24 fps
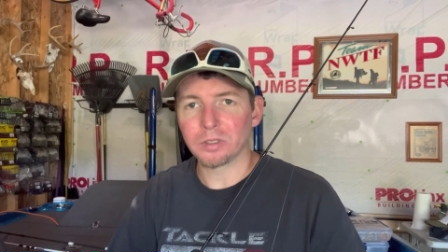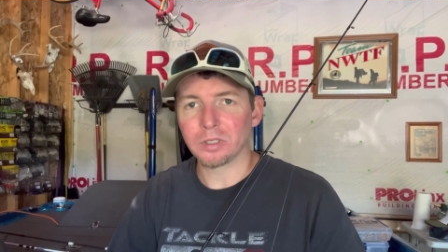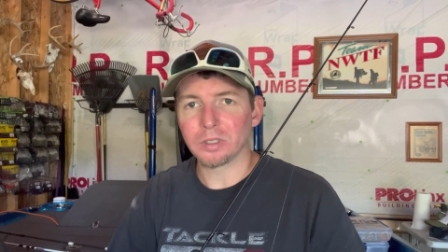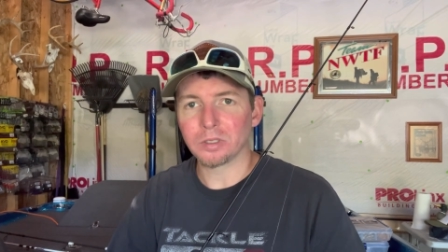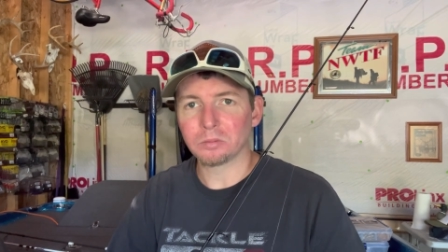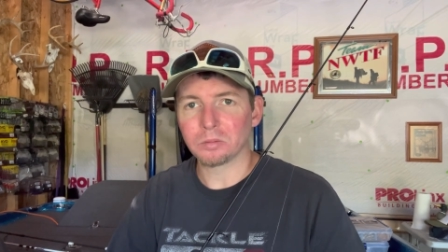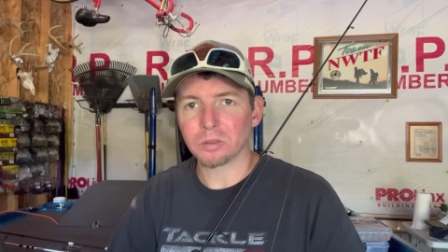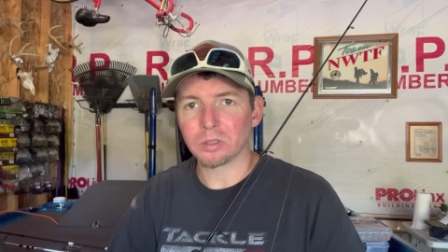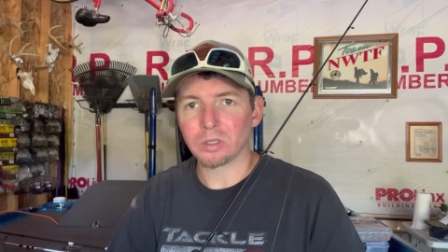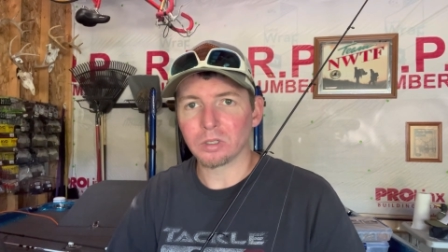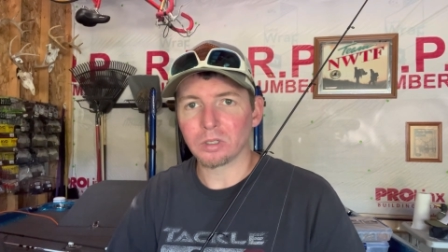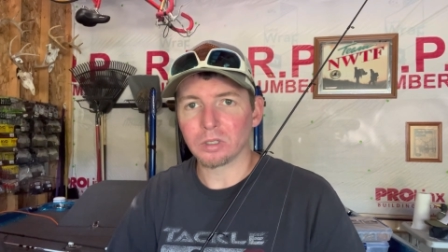I'm
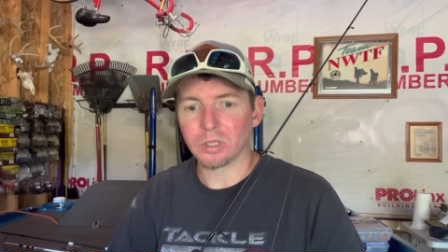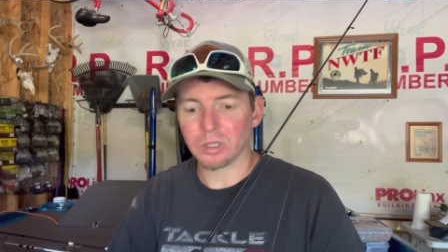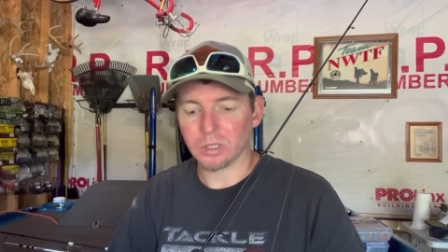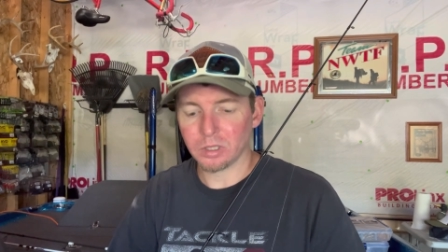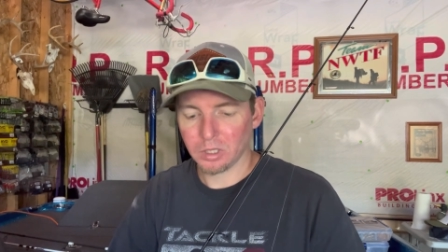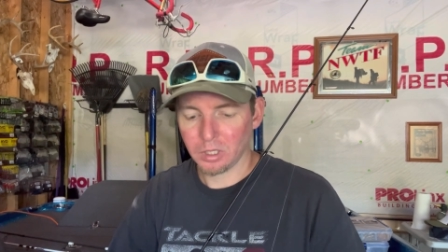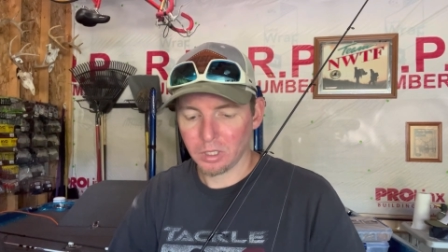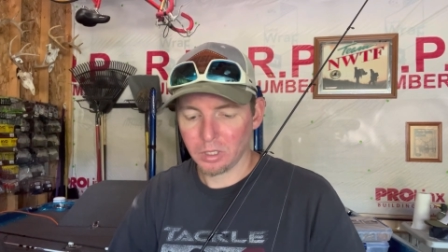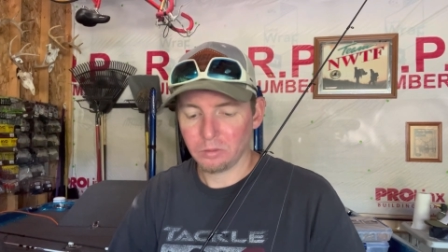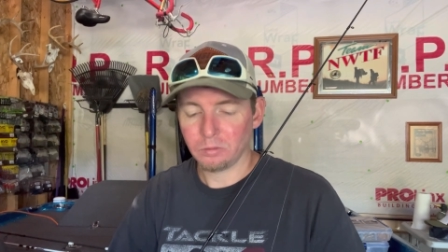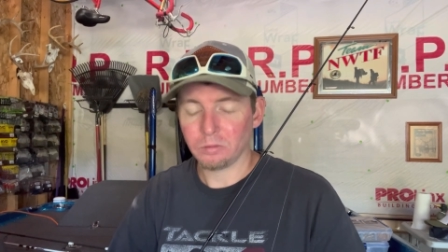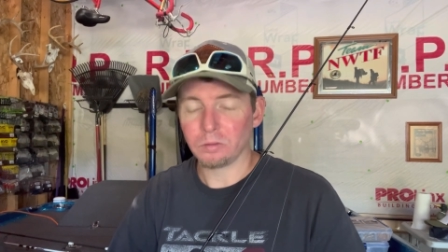sorry,
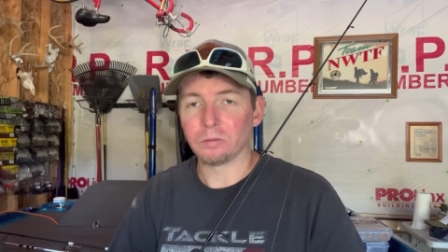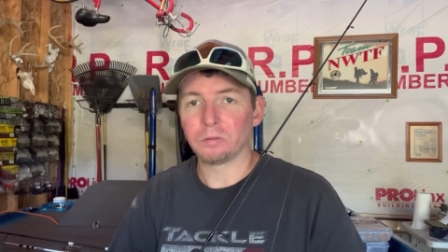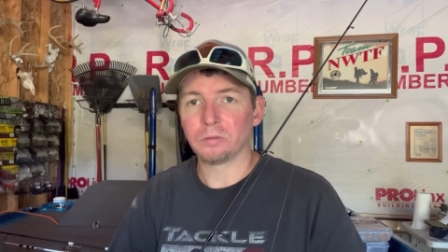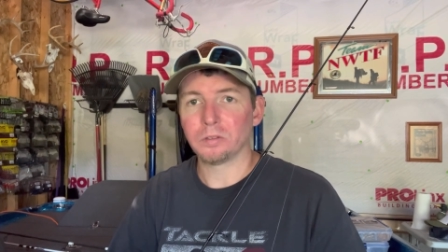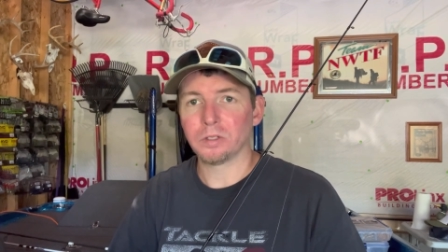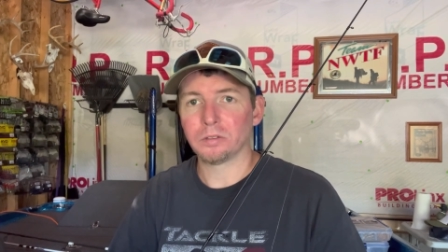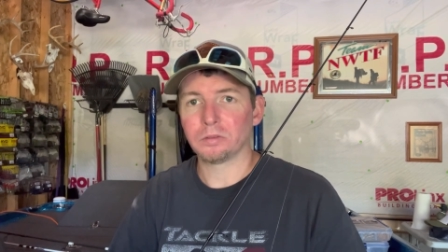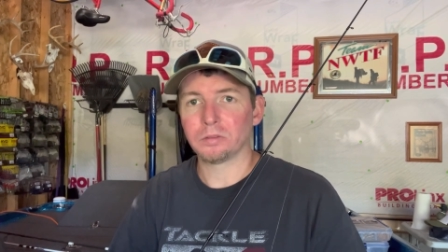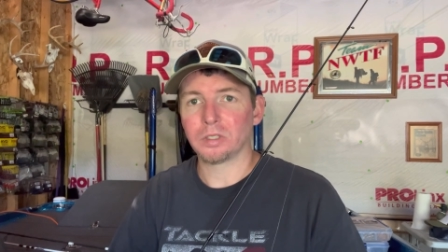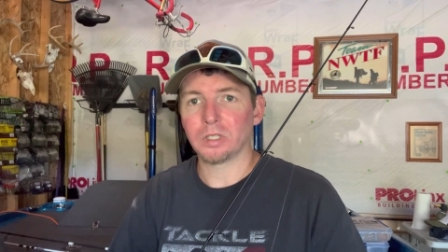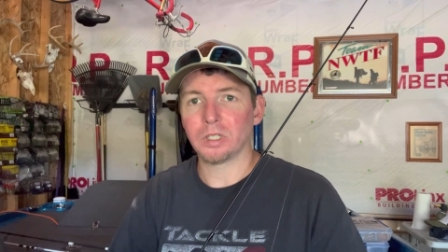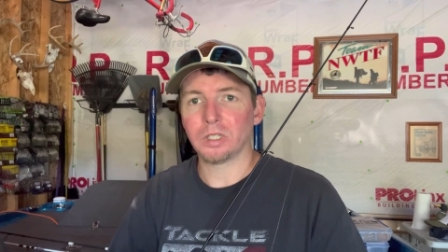for
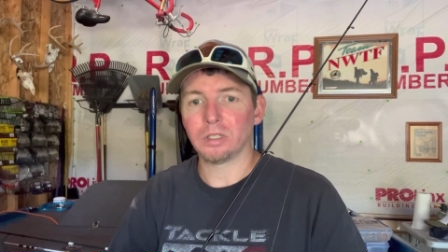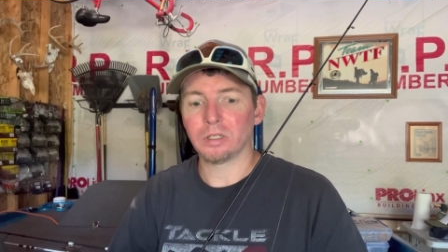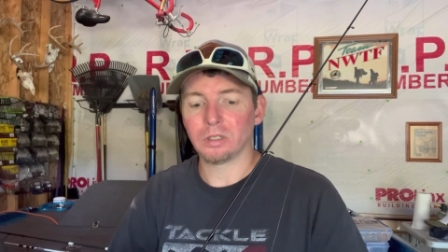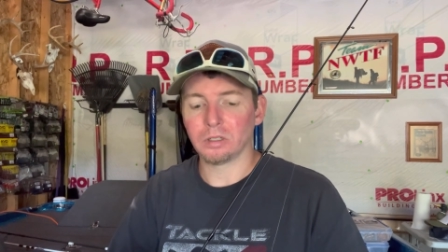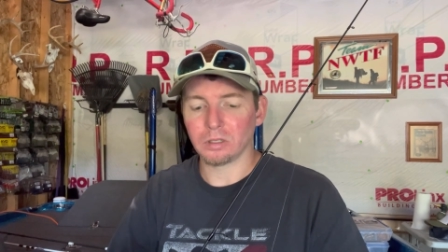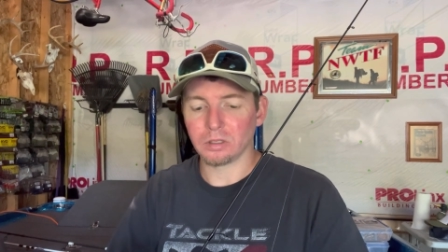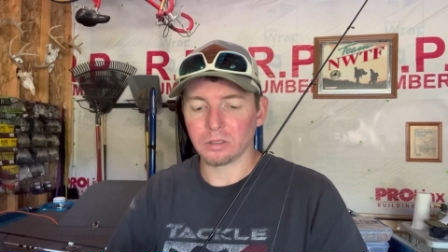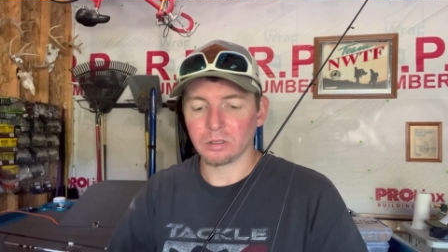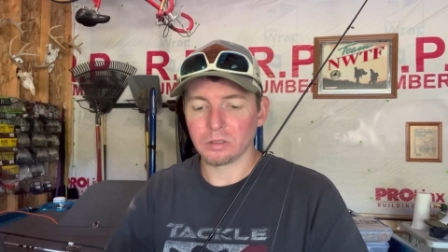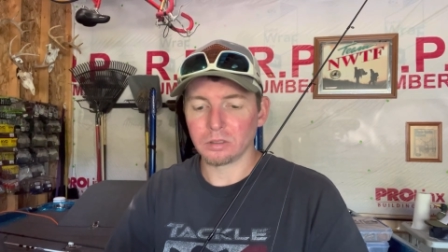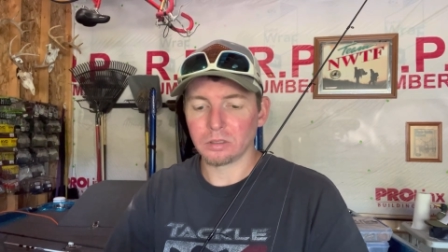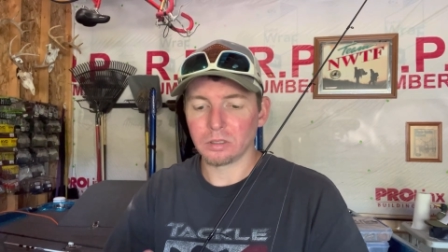
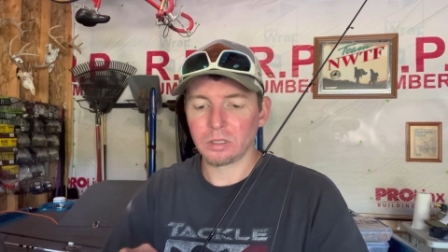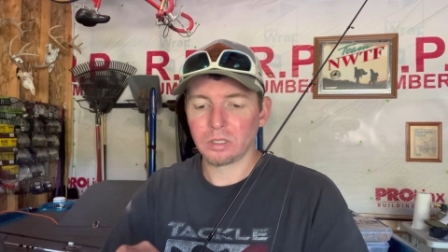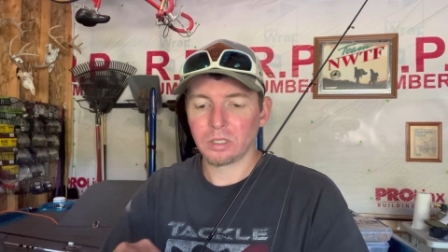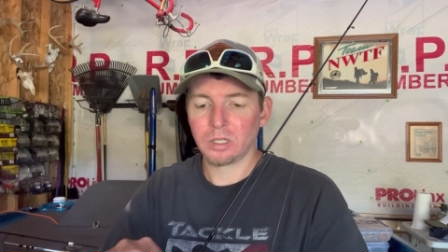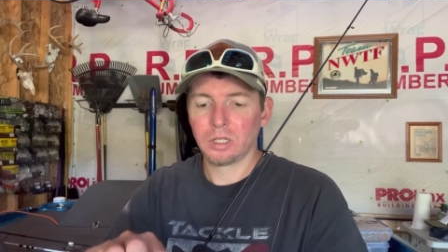$15.